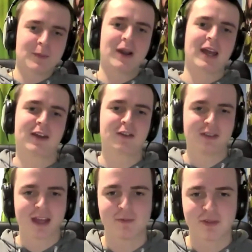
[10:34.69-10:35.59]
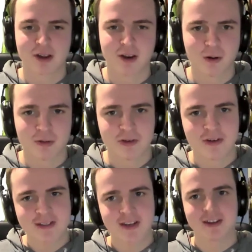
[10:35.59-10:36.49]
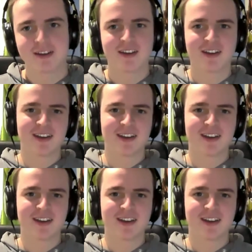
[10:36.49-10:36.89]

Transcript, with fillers: pretty good name for an author, isn't it?